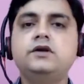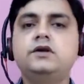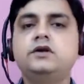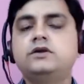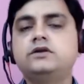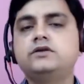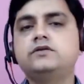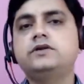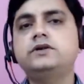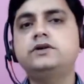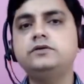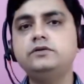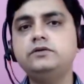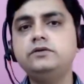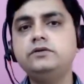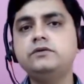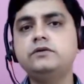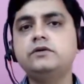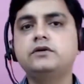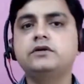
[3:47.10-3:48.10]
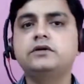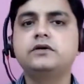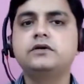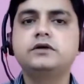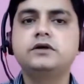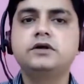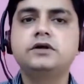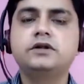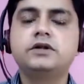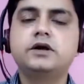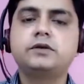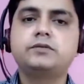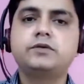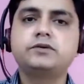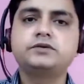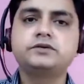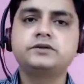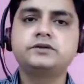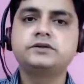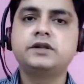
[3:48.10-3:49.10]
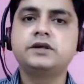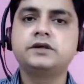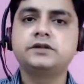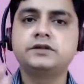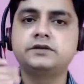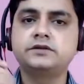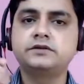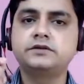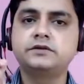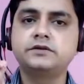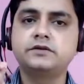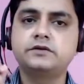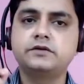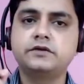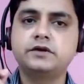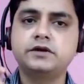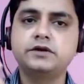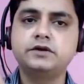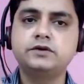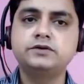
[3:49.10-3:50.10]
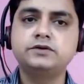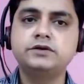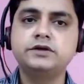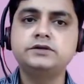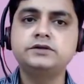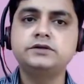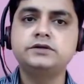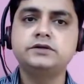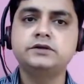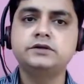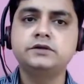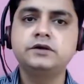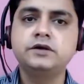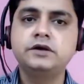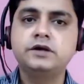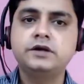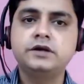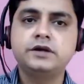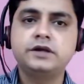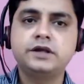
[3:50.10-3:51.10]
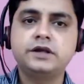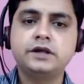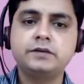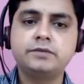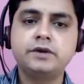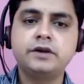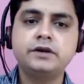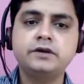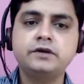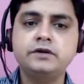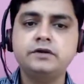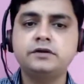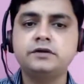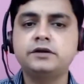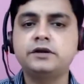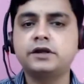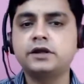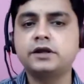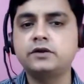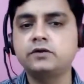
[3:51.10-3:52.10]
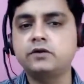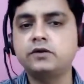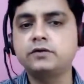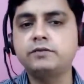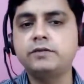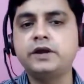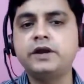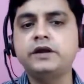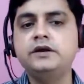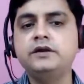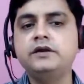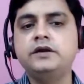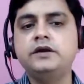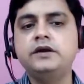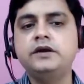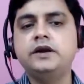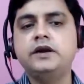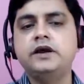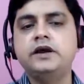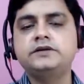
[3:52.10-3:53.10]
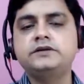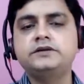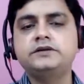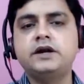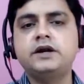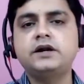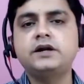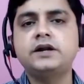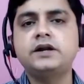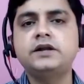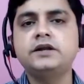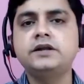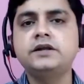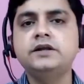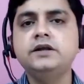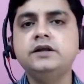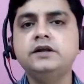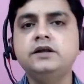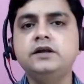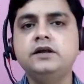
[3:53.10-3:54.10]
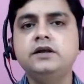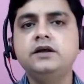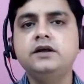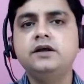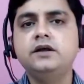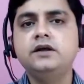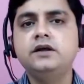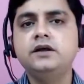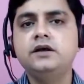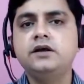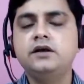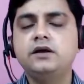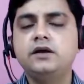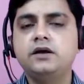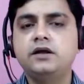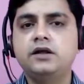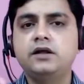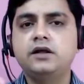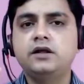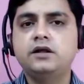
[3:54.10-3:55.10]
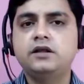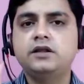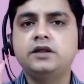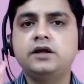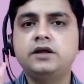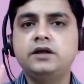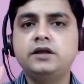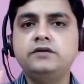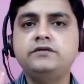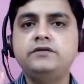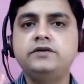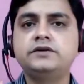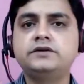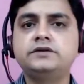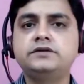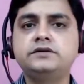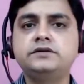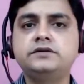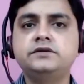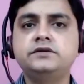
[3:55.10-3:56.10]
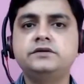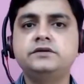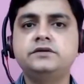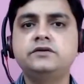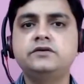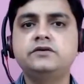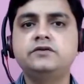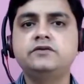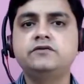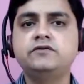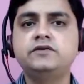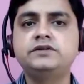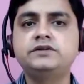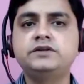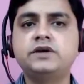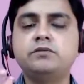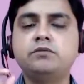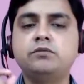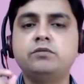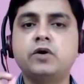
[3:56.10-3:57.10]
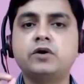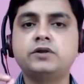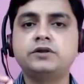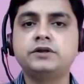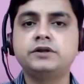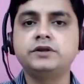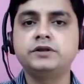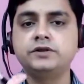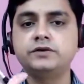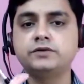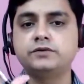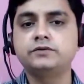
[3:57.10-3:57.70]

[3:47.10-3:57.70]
So what you do, the process is like this. Okay, you just take a pen, take a notepad, and start writing the events which are bothering you,